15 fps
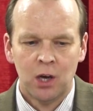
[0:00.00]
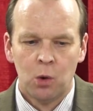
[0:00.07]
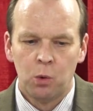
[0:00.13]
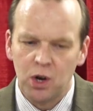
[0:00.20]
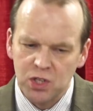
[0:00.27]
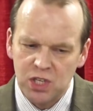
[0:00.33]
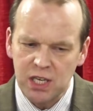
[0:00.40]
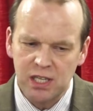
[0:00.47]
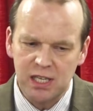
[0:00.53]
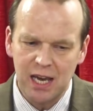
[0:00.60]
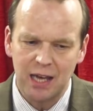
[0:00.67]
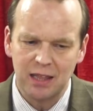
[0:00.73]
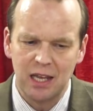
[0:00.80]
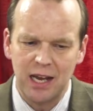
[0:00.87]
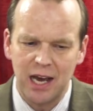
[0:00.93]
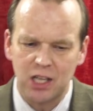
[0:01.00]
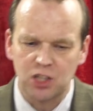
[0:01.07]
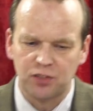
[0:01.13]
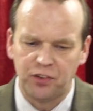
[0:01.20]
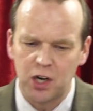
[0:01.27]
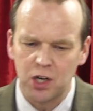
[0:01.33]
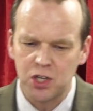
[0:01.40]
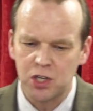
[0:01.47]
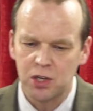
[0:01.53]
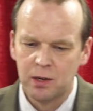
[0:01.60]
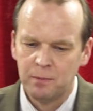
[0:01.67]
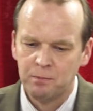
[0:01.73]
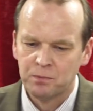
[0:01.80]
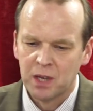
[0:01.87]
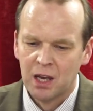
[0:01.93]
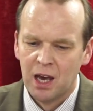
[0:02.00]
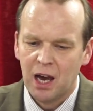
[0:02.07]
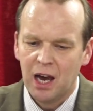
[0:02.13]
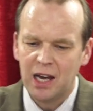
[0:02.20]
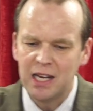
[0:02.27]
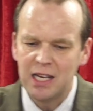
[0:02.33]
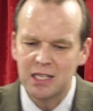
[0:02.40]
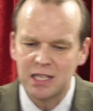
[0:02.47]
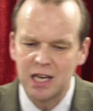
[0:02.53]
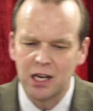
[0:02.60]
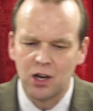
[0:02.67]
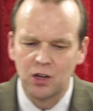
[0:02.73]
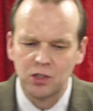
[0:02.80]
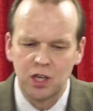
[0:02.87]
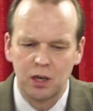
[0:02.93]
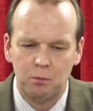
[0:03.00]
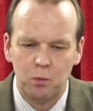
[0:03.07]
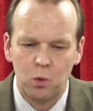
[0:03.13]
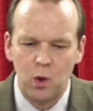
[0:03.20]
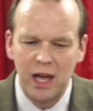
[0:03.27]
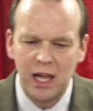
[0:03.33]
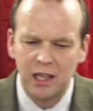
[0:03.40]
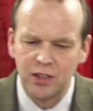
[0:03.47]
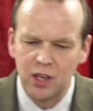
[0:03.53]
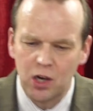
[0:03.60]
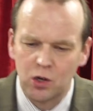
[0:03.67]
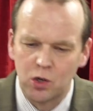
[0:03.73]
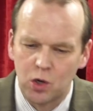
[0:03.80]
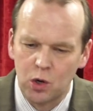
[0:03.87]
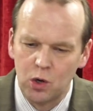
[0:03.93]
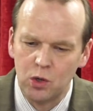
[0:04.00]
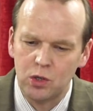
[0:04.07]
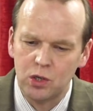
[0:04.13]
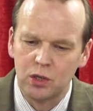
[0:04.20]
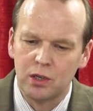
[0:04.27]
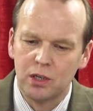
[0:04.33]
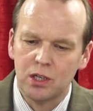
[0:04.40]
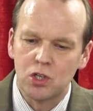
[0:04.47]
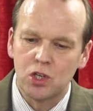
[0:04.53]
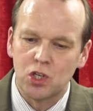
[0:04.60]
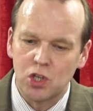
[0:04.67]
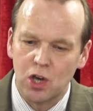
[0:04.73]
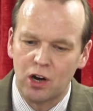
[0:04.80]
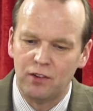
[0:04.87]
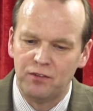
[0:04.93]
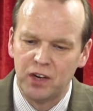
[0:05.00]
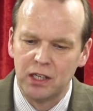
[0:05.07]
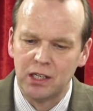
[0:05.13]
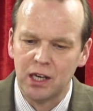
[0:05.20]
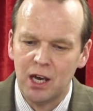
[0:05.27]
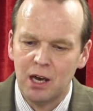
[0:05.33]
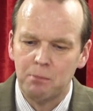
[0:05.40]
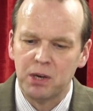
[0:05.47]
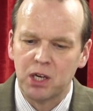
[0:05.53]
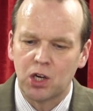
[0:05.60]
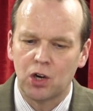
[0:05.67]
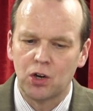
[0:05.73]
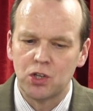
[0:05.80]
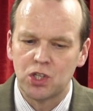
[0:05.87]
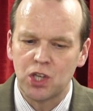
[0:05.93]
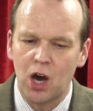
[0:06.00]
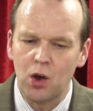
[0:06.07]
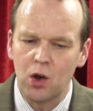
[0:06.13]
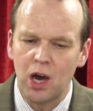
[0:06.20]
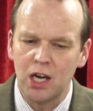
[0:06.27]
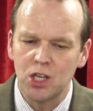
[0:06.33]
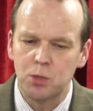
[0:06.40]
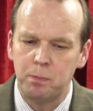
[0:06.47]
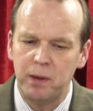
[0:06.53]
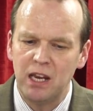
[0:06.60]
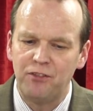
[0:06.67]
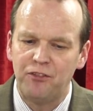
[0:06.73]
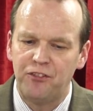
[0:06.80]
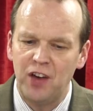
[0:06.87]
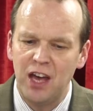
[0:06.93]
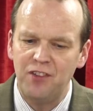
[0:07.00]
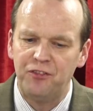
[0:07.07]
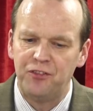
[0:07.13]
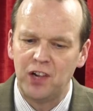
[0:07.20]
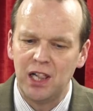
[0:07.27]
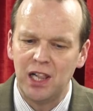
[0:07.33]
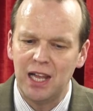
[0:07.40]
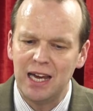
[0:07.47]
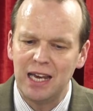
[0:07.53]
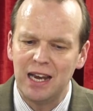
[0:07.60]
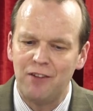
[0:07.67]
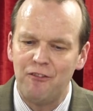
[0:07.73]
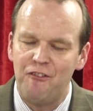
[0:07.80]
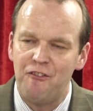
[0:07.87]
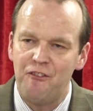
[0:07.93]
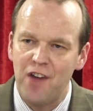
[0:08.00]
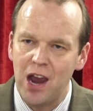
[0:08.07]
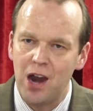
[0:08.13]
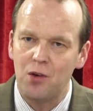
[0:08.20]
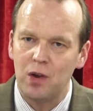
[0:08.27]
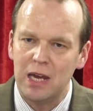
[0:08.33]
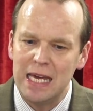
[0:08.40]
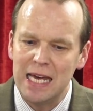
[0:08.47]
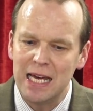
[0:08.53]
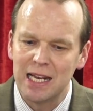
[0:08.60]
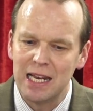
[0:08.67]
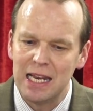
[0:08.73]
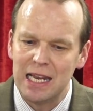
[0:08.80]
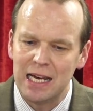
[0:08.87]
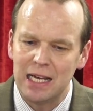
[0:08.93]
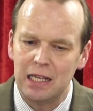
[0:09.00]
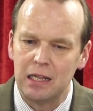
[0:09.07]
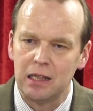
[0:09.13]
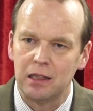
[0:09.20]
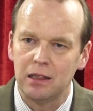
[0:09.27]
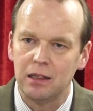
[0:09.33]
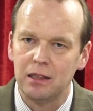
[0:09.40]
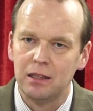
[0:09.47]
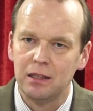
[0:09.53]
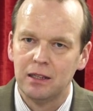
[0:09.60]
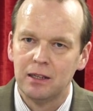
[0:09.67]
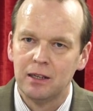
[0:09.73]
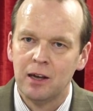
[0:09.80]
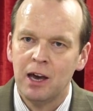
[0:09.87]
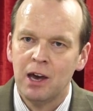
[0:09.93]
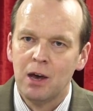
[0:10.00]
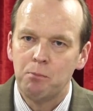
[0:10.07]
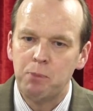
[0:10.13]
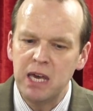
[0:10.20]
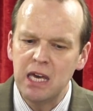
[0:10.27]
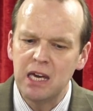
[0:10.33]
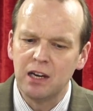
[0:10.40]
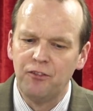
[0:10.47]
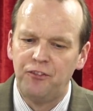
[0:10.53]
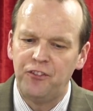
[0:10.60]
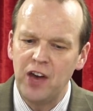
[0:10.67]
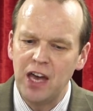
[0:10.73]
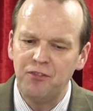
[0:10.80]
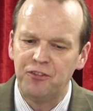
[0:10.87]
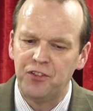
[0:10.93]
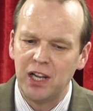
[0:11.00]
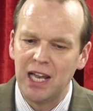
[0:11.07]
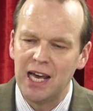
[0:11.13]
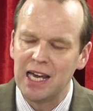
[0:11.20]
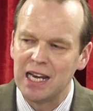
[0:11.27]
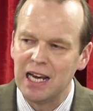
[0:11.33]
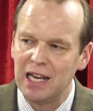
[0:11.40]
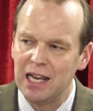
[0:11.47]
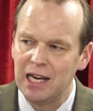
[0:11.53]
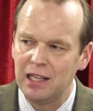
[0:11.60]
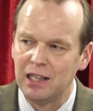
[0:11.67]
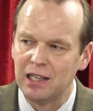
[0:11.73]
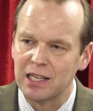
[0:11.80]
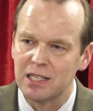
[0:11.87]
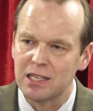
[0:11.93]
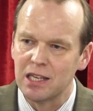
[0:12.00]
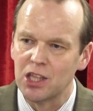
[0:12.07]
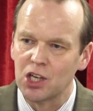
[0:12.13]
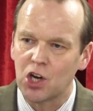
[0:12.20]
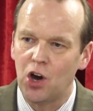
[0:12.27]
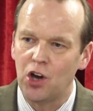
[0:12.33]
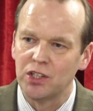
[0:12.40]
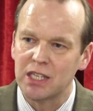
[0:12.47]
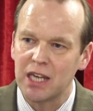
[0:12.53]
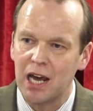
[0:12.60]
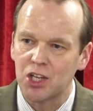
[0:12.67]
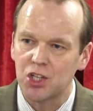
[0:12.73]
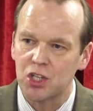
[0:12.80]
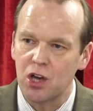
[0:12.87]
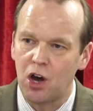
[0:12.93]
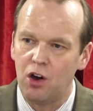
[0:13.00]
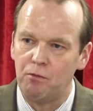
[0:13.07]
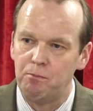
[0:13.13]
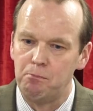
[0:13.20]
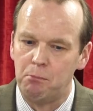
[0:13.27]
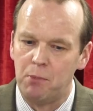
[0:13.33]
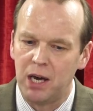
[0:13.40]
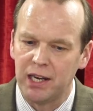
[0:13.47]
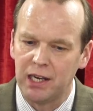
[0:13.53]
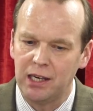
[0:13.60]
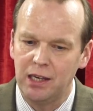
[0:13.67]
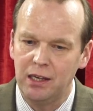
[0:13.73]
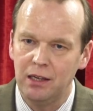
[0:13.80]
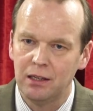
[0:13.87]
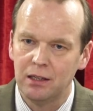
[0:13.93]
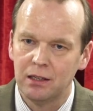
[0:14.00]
Was he saying the next verse? And he said unto him, Well, thou good servant, because thou hast been faithful in a very little. Being faithful in a little is in the context of money.